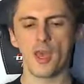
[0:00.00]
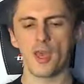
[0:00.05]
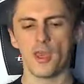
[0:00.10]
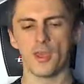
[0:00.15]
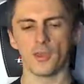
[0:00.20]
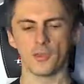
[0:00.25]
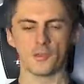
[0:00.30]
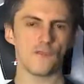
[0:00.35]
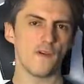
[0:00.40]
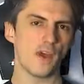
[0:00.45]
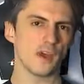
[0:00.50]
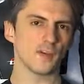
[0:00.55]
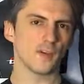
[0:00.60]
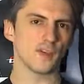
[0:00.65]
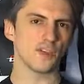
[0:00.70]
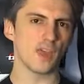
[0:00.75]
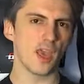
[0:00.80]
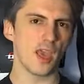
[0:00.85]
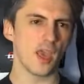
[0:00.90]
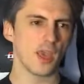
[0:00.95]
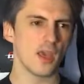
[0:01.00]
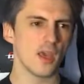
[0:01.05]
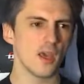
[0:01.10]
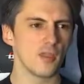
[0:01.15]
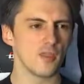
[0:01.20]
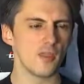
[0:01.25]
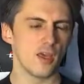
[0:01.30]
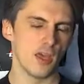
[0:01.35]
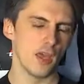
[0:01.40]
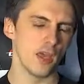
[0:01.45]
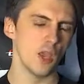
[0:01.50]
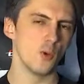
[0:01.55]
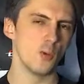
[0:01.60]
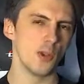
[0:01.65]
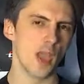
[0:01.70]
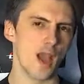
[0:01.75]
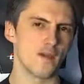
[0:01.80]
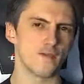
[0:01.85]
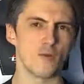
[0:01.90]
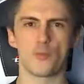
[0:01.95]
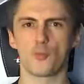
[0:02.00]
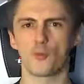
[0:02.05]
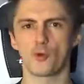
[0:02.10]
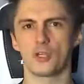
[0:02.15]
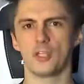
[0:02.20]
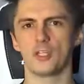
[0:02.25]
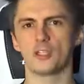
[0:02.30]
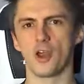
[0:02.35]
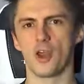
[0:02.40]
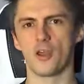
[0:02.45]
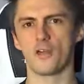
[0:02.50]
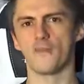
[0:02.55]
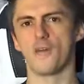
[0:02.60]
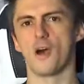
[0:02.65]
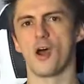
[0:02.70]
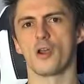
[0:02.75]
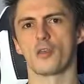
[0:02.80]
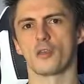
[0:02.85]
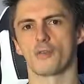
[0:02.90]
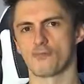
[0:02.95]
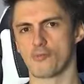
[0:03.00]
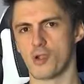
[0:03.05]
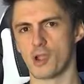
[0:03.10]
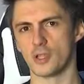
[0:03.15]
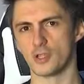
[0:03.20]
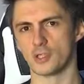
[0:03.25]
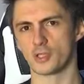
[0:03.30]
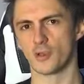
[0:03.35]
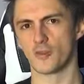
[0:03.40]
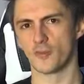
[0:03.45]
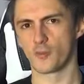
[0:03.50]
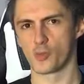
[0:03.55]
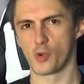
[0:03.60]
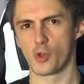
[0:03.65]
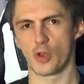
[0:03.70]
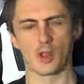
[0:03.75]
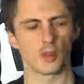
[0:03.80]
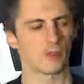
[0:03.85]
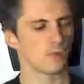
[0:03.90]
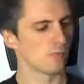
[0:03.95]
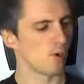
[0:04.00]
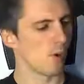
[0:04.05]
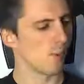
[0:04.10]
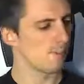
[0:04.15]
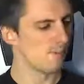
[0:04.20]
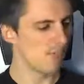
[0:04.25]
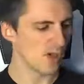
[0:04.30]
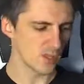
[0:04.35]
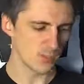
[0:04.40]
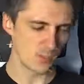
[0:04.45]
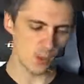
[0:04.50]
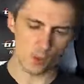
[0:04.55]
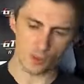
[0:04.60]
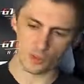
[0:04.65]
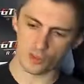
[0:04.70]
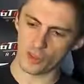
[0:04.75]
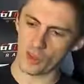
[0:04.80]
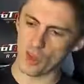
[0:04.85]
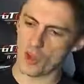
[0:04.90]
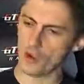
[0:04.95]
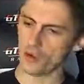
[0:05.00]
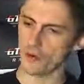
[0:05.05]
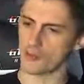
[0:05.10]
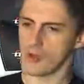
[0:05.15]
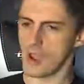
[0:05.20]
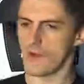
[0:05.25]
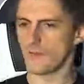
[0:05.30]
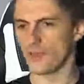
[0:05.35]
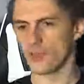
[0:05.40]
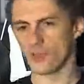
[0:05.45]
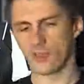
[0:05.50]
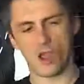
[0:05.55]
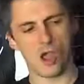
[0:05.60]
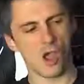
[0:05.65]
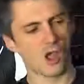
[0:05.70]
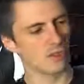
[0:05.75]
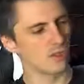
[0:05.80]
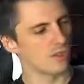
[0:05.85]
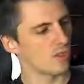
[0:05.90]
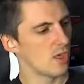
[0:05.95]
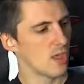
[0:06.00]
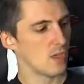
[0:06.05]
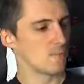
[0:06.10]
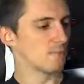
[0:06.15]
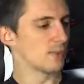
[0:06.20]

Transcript: It's fair to say that here we have a pretty diverse range of products, from motherboards, graphics cards,